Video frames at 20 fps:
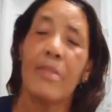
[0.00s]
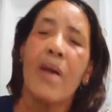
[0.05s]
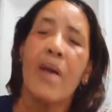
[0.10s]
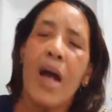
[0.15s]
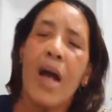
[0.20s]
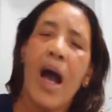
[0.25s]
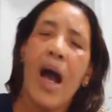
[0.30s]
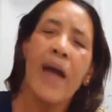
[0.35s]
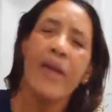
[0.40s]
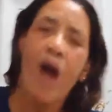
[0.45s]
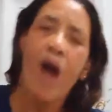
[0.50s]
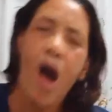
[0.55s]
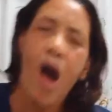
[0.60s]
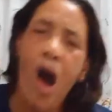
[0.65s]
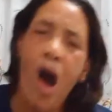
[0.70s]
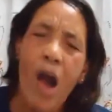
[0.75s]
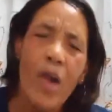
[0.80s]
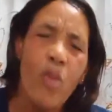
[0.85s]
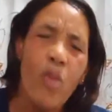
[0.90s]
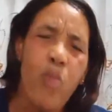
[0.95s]
And
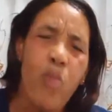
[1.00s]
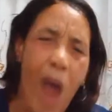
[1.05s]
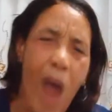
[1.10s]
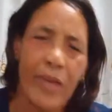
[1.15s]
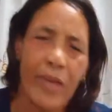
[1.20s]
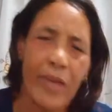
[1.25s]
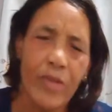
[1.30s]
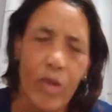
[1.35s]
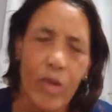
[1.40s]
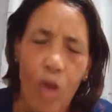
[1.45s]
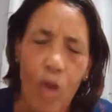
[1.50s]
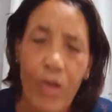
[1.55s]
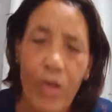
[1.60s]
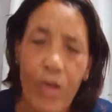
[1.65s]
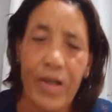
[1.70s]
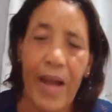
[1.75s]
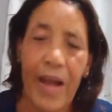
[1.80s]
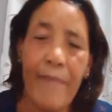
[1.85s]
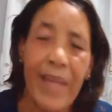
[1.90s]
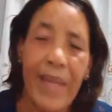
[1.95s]
all the while we go
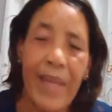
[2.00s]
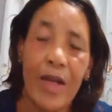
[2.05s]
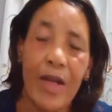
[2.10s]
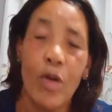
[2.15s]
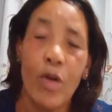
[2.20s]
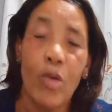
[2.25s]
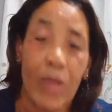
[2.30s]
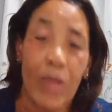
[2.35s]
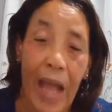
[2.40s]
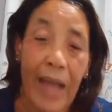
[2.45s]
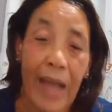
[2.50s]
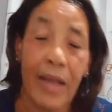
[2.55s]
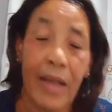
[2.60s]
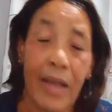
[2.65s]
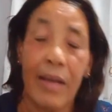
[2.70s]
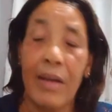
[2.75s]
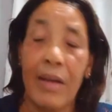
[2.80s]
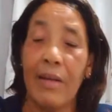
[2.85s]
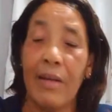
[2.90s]
there and make it look like